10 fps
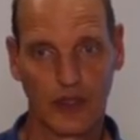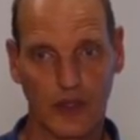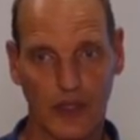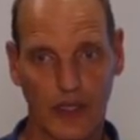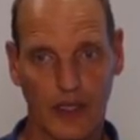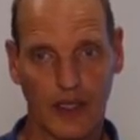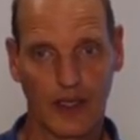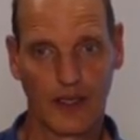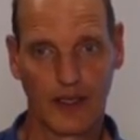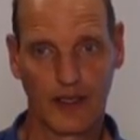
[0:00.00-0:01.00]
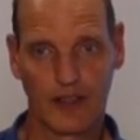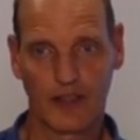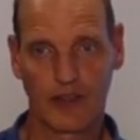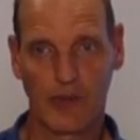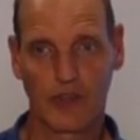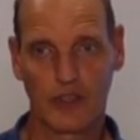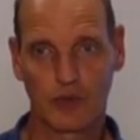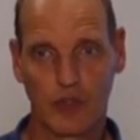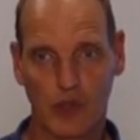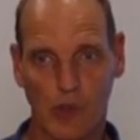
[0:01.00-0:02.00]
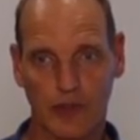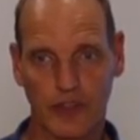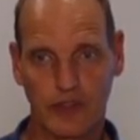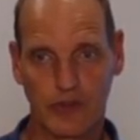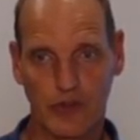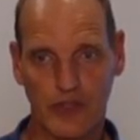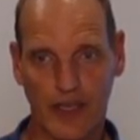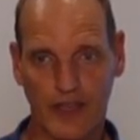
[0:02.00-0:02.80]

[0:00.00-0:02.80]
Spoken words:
is similar to a normal distribution,